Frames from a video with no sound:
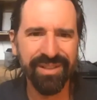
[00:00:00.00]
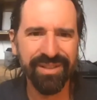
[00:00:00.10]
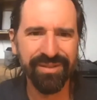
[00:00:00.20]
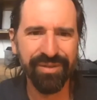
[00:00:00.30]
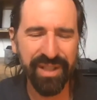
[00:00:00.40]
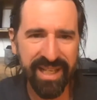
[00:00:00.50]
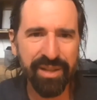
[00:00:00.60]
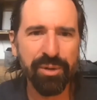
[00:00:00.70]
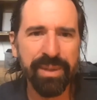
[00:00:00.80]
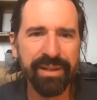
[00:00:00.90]

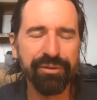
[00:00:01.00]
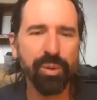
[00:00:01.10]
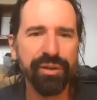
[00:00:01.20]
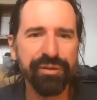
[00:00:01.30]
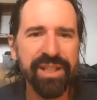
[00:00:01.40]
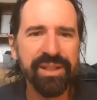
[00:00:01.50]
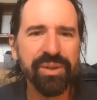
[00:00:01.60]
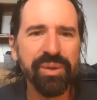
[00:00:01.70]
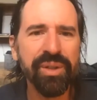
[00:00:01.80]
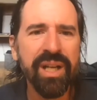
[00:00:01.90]
philanthropy for the
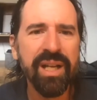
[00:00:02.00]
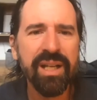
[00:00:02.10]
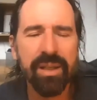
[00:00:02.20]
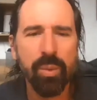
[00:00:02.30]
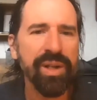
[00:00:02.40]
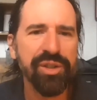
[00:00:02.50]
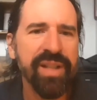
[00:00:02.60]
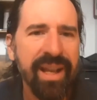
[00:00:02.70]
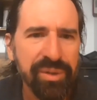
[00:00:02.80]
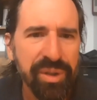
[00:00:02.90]
field, what should
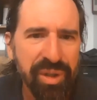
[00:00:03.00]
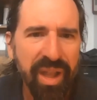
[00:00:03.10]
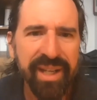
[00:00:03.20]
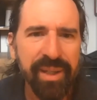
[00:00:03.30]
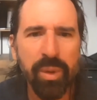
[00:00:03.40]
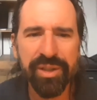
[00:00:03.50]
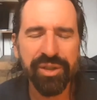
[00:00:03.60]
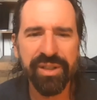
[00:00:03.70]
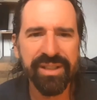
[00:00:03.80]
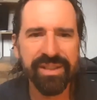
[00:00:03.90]
that look like? What
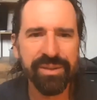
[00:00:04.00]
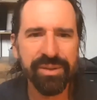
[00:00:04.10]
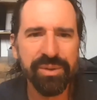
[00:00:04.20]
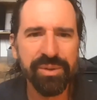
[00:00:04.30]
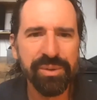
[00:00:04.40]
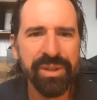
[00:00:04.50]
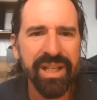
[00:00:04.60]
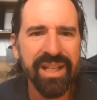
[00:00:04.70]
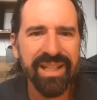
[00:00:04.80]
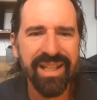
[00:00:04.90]
should it include?
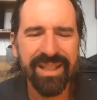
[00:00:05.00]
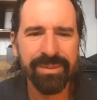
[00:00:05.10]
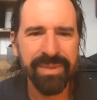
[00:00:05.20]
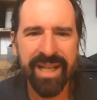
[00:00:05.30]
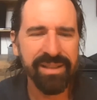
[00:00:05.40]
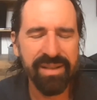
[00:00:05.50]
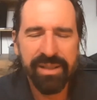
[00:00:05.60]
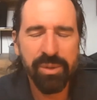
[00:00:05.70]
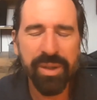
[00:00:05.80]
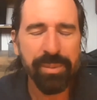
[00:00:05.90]
I
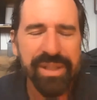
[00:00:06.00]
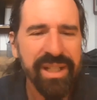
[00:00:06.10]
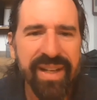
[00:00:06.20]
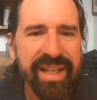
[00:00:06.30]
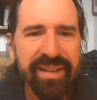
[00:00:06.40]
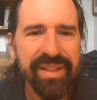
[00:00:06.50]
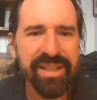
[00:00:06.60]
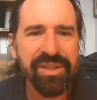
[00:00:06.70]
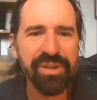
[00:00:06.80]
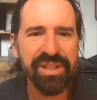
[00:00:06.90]
don't want to pretend that I have the
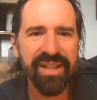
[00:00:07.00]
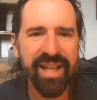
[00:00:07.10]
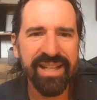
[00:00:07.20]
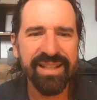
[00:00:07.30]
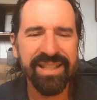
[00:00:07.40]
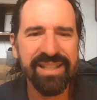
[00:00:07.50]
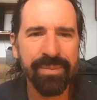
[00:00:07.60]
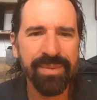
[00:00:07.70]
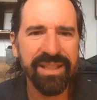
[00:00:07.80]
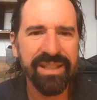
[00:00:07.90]
answers to that. I think it's
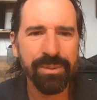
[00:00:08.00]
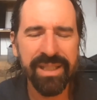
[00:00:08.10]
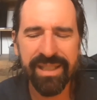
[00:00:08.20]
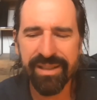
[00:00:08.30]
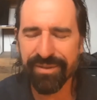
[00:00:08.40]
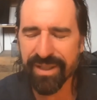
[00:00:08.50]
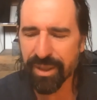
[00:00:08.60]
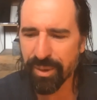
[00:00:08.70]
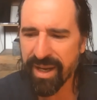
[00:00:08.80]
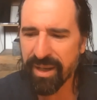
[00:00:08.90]
something that we need to
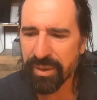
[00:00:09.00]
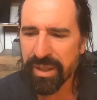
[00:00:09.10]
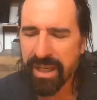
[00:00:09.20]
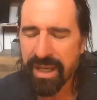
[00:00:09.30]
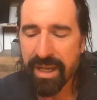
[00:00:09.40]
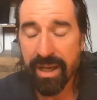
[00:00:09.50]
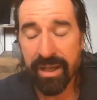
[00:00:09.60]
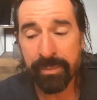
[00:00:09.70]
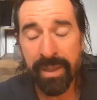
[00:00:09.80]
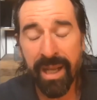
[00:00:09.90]
figure out.
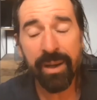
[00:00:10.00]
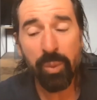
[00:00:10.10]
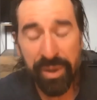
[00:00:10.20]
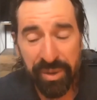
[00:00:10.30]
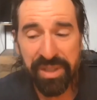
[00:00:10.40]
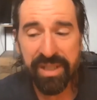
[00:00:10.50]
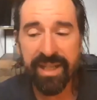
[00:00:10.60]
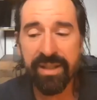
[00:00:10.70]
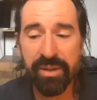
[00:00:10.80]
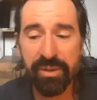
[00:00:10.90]
I will
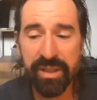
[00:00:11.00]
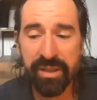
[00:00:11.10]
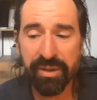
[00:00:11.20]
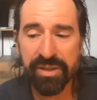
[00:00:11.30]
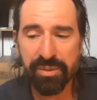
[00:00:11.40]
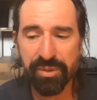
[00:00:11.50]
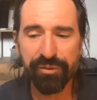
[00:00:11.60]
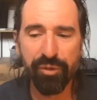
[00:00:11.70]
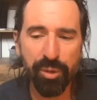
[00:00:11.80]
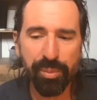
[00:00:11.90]
say, though, that on the sort of
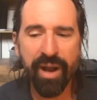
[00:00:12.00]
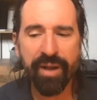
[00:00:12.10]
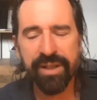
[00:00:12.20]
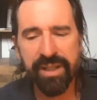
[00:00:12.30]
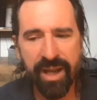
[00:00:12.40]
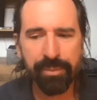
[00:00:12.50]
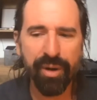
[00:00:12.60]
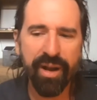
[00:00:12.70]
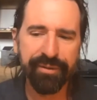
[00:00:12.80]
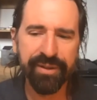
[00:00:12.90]
for-profit,
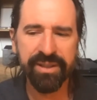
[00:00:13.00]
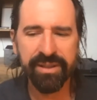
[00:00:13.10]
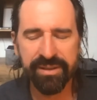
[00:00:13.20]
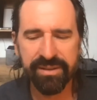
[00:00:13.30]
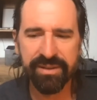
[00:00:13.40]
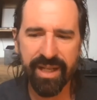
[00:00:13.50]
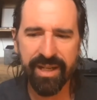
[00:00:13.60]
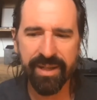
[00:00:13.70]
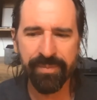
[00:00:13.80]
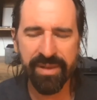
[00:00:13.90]
nonprofit
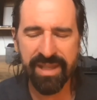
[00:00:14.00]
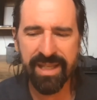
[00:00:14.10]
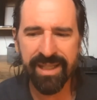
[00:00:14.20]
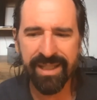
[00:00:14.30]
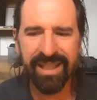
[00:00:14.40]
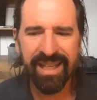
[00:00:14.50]
thing,